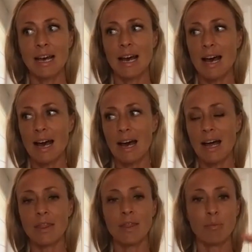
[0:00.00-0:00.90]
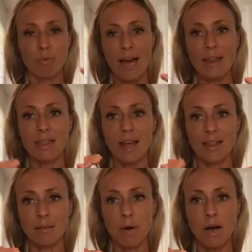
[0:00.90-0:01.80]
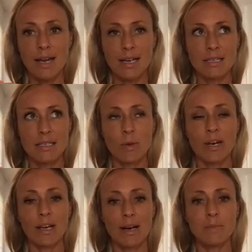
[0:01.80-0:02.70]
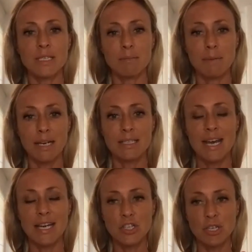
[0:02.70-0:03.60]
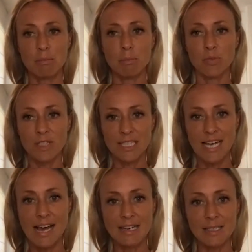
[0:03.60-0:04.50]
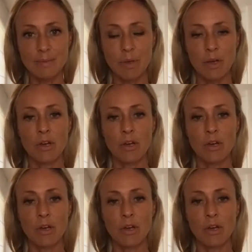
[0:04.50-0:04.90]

the breath and the mind, when it comes to meditation, move in tandem.